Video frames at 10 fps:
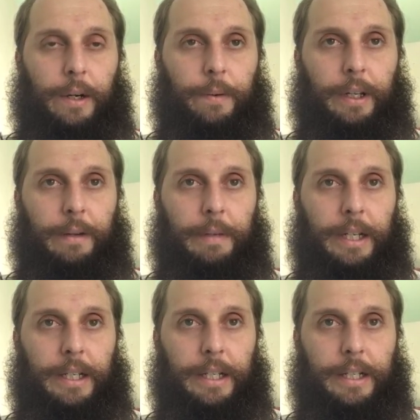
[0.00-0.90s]
will
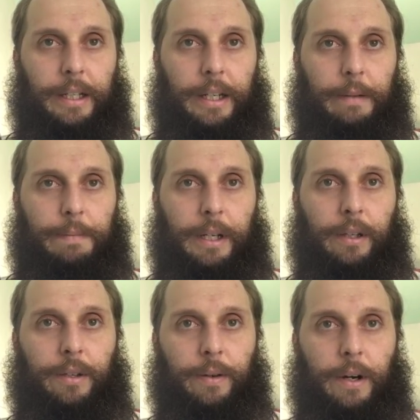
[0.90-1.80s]
immediately be
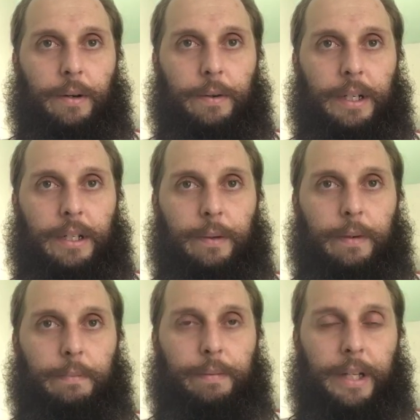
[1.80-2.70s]
thrown
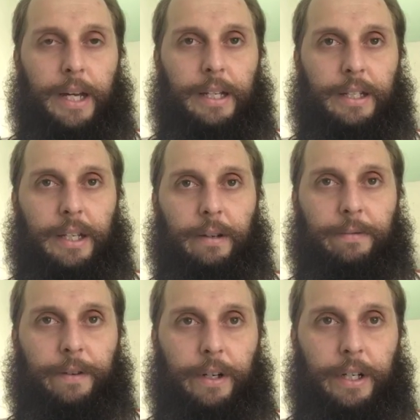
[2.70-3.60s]
into a blazing
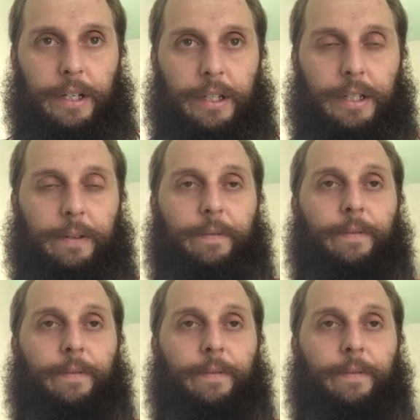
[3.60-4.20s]
furnace."